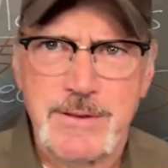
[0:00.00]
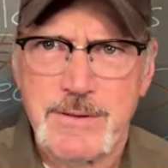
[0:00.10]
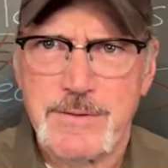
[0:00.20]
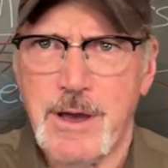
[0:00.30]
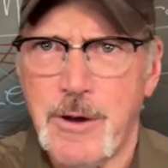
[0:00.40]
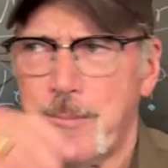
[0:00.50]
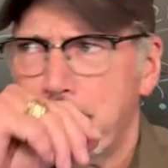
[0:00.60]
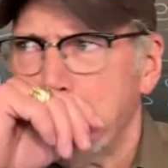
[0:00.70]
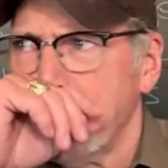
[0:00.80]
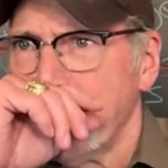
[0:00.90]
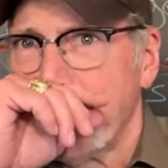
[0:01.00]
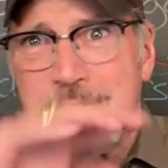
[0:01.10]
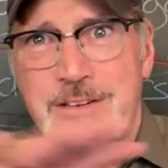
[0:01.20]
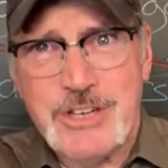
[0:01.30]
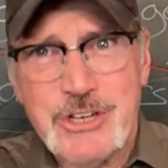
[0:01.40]
So, in
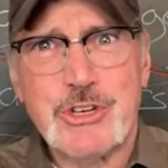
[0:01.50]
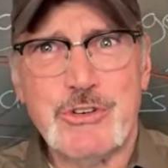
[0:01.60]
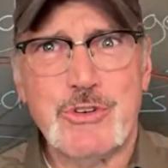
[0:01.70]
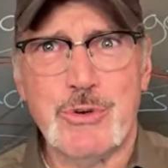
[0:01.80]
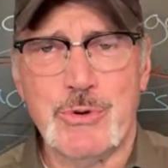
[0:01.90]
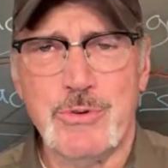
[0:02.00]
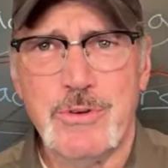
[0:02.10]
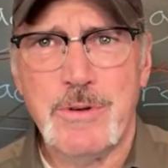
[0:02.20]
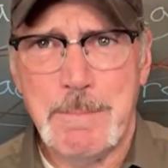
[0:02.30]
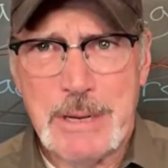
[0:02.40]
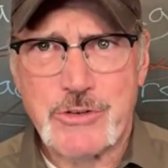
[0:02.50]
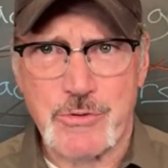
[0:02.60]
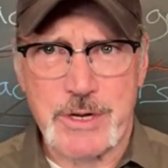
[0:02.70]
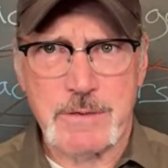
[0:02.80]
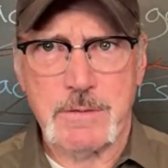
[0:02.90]
addition to mentoring,